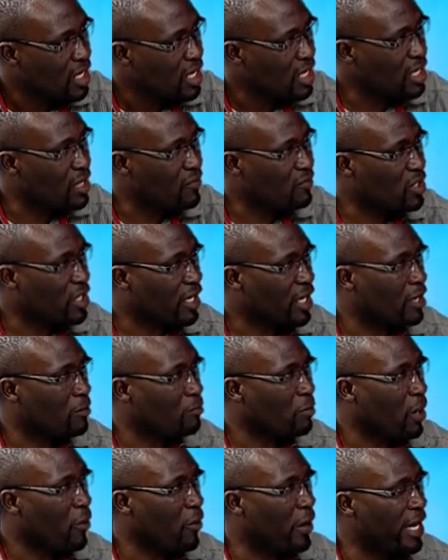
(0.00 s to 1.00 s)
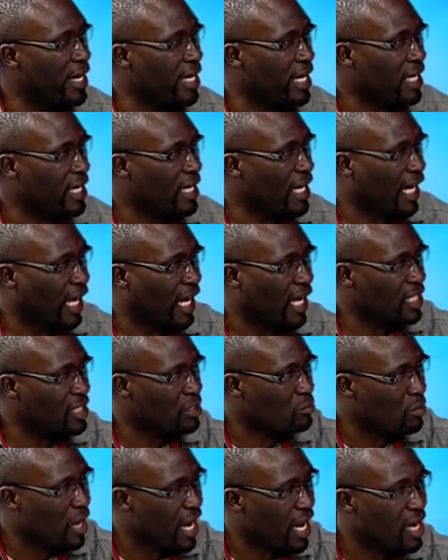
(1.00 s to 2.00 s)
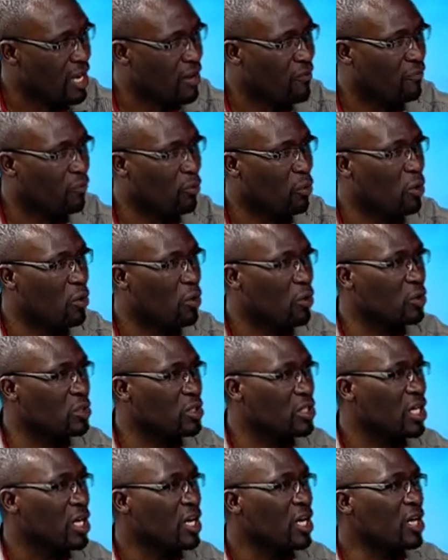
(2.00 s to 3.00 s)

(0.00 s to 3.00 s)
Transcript: They've taken power. Nandala is buying phones.